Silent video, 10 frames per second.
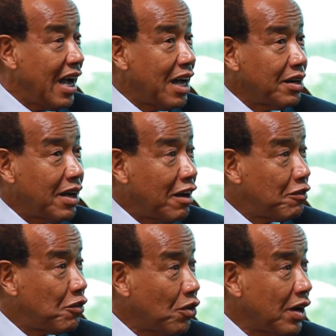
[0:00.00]
and
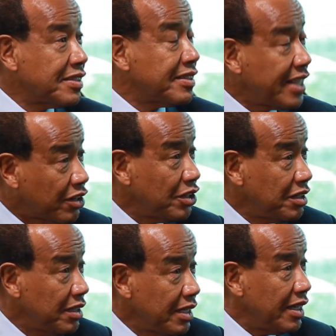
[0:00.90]
for a
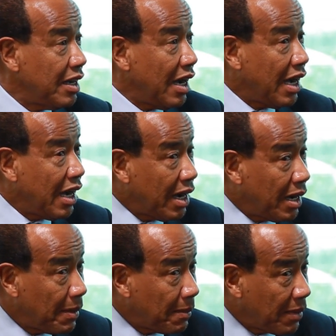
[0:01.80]
second
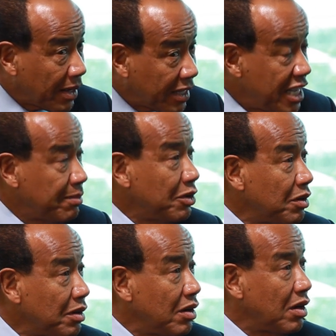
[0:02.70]
cable
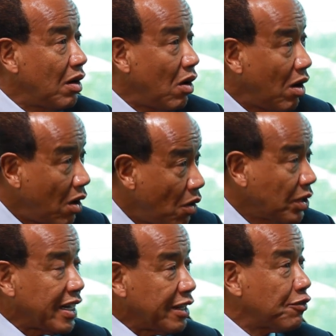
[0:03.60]

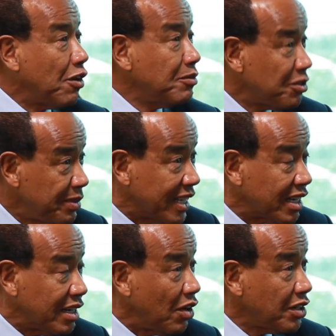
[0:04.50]
outlet from
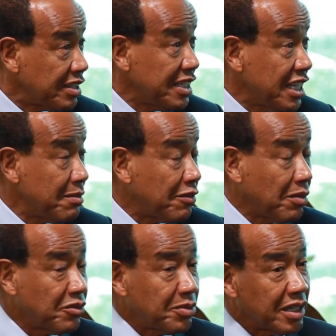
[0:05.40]
Jamaica, undersea cable
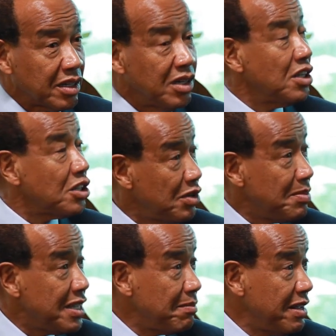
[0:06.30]
from Jamaica. So we
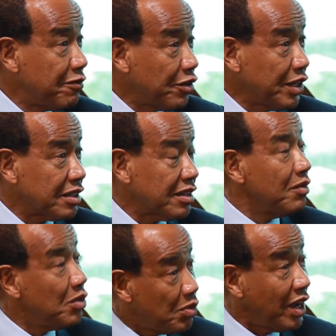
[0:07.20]
made a bid for it.
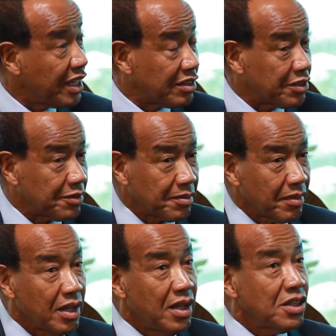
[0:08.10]
Right. We won it.
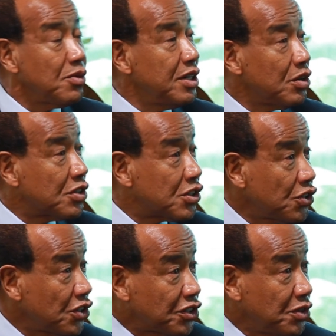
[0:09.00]
So we now
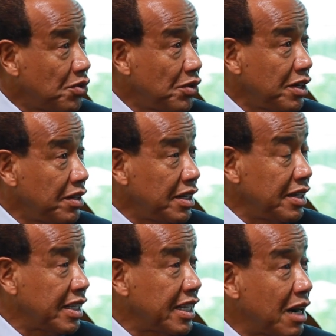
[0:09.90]
searched
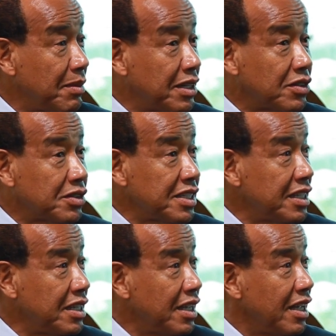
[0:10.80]
the Caribbean to
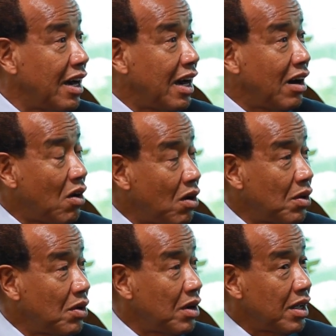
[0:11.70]
see
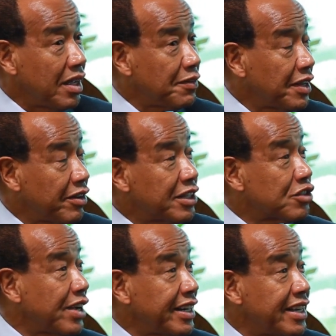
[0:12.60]
how, if there are any
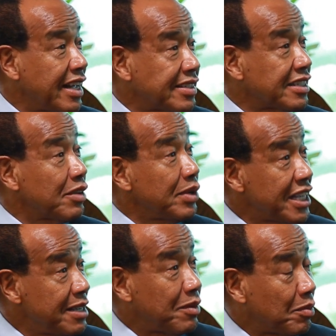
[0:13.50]
stranded assets, and we
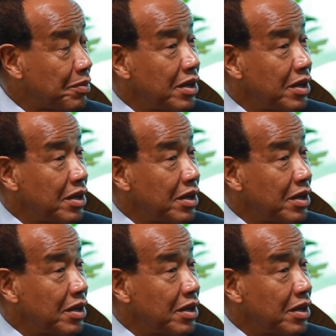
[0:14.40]
came